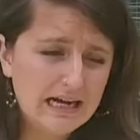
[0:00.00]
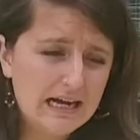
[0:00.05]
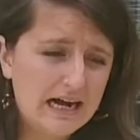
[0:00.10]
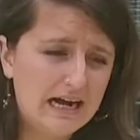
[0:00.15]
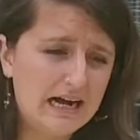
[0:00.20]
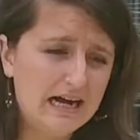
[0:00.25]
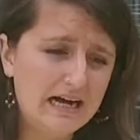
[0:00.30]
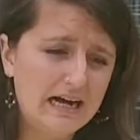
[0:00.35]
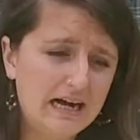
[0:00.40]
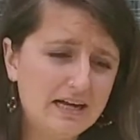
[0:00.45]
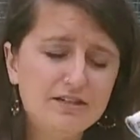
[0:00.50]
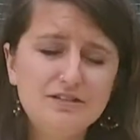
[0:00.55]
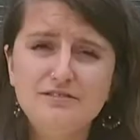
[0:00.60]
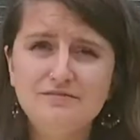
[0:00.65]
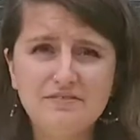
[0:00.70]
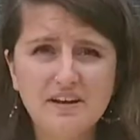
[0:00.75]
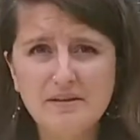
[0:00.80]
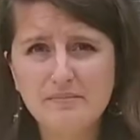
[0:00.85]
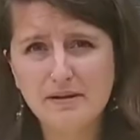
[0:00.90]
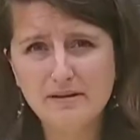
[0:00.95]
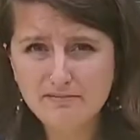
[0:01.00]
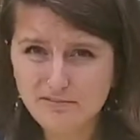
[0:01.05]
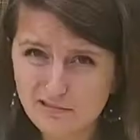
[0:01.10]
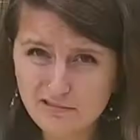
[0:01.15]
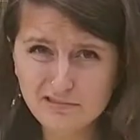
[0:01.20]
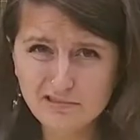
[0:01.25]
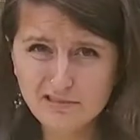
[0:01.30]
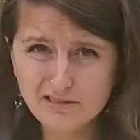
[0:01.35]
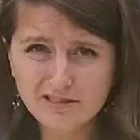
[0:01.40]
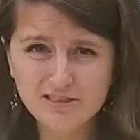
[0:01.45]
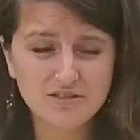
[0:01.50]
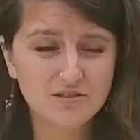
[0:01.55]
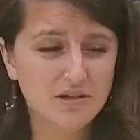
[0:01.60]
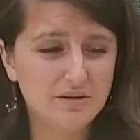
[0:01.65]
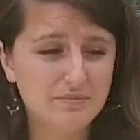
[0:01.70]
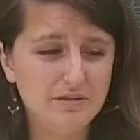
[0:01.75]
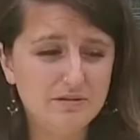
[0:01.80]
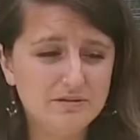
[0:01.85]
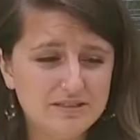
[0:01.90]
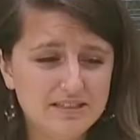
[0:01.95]
I couldn't find my ruler, so
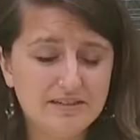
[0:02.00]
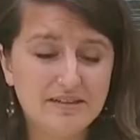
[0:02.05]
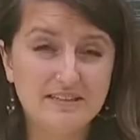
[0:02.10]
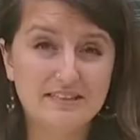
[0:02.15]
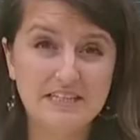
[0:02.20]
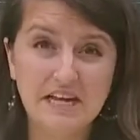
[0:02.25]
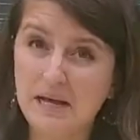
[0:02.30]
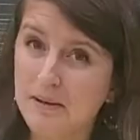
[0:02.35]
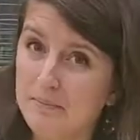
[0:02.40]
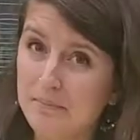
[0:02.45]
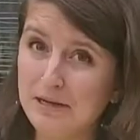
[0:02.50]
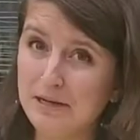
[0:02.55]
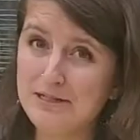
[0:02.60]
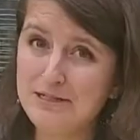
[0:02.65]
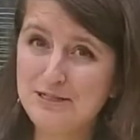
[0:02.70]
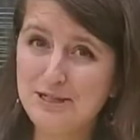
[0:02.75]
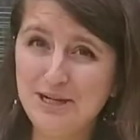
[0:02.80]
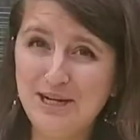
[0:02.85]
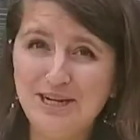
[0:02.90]
I'm using a tape measure,